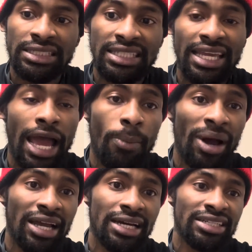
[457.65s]
see how
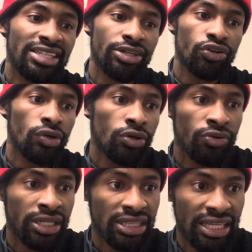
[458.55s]
my content grow
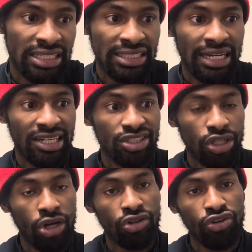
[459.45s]
and the things that I
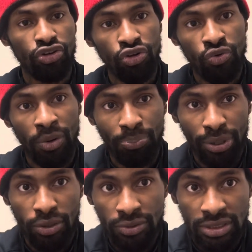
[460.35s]
start to do and
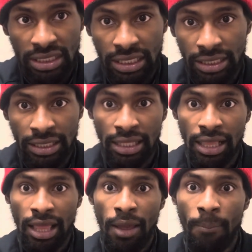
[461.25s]
post and
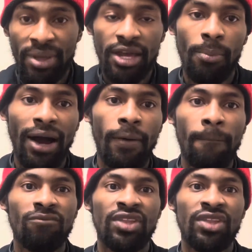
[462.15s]
be about.